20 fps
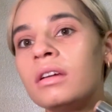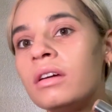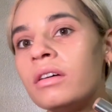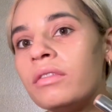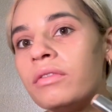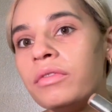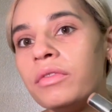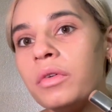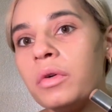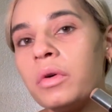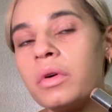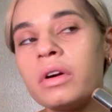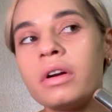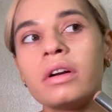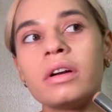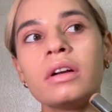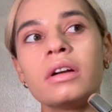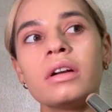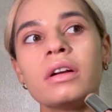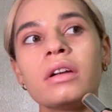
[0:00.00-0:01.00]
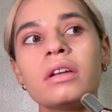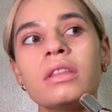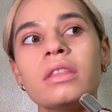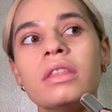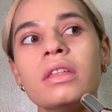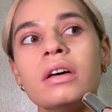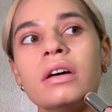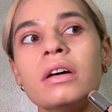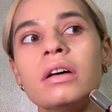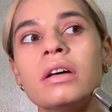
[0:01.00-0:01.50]
for
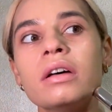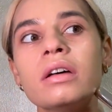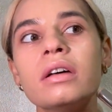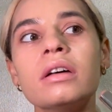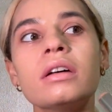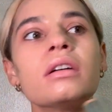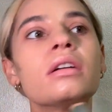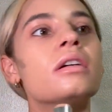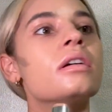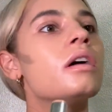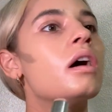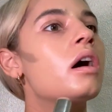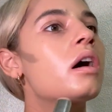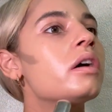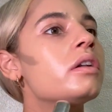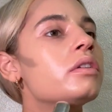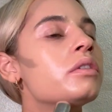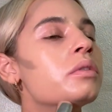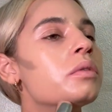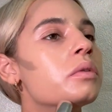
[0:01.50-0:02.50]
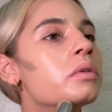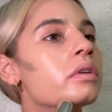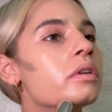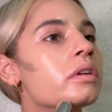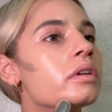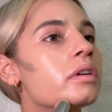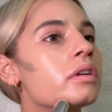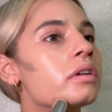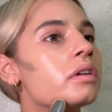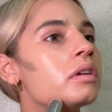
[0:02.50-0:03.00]
the
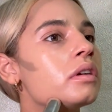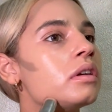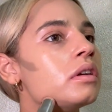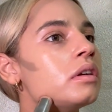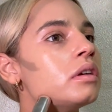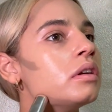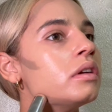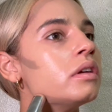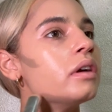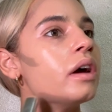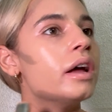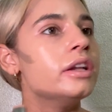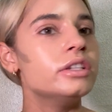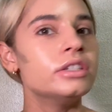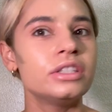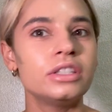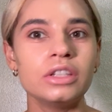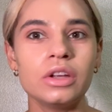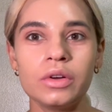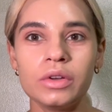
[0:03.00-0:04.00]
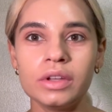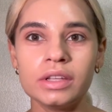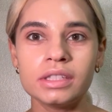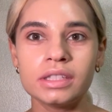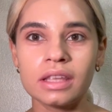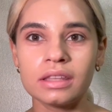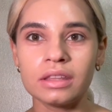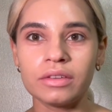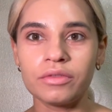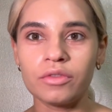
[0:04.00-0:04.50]
contour, I just noticed
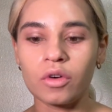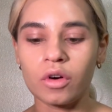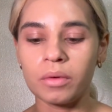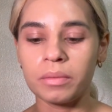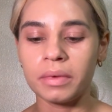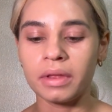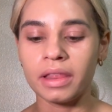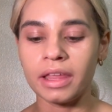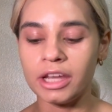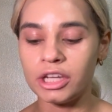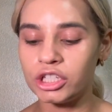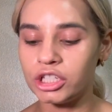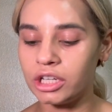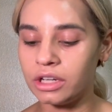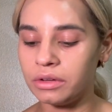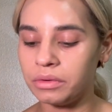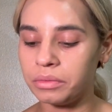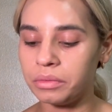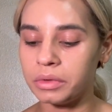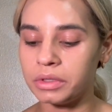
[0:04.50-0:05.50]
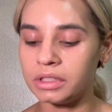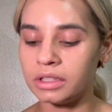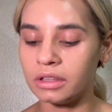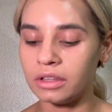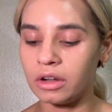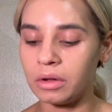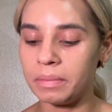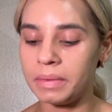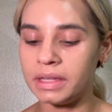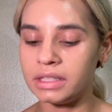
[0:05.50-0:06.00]
that the formulation was a
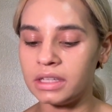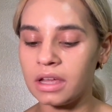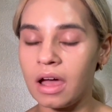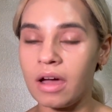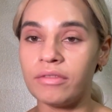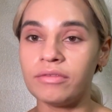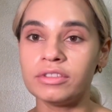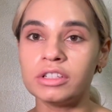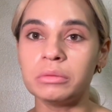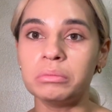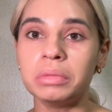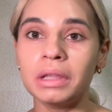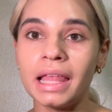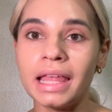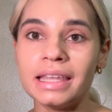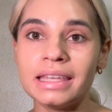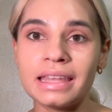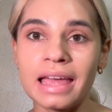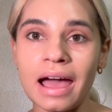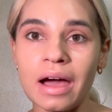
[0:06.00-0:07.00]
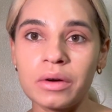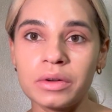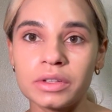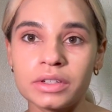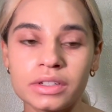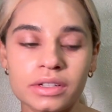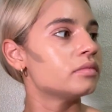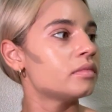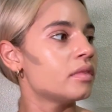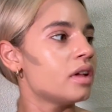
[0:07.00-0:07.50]
little bit tough to blend out.
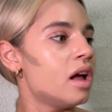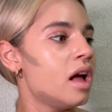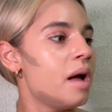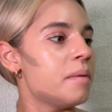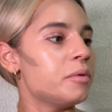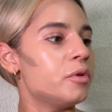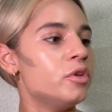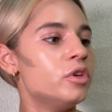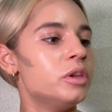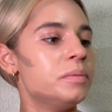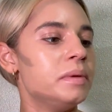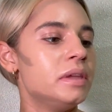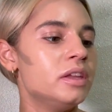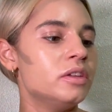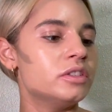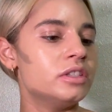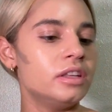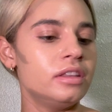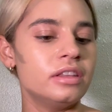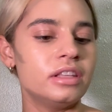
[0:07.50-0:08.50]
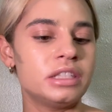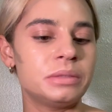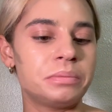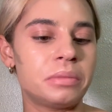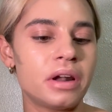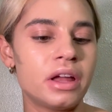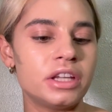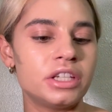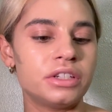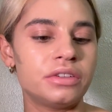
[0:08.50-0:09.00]
I'm going to be using this
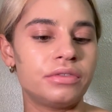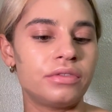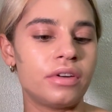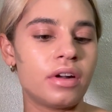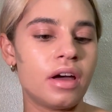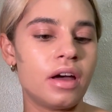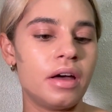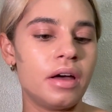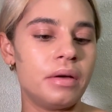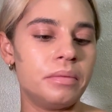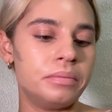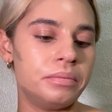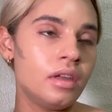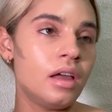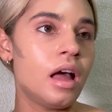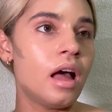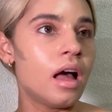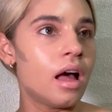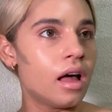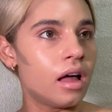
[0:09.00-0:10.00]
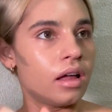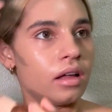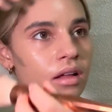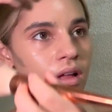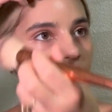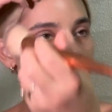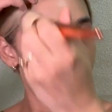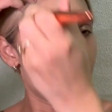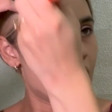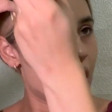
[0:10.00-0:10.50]
brush from
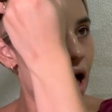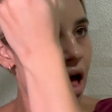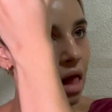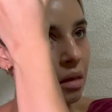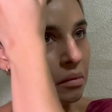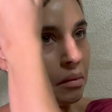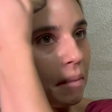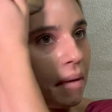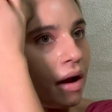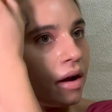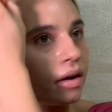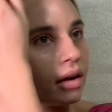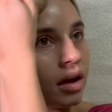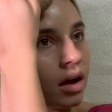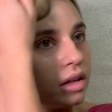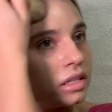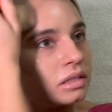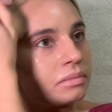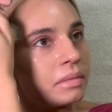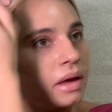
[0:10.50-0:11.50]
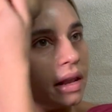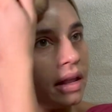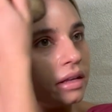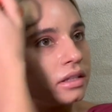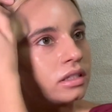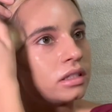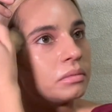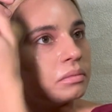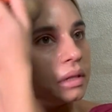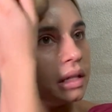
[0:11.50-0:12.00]
Alomar Cosmetics
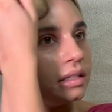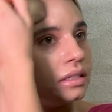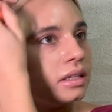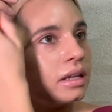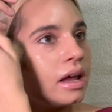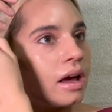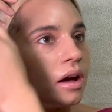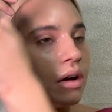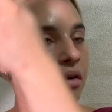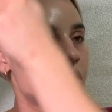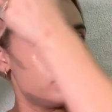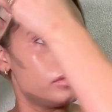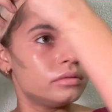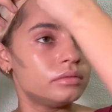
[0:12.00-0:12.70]
to blend it out.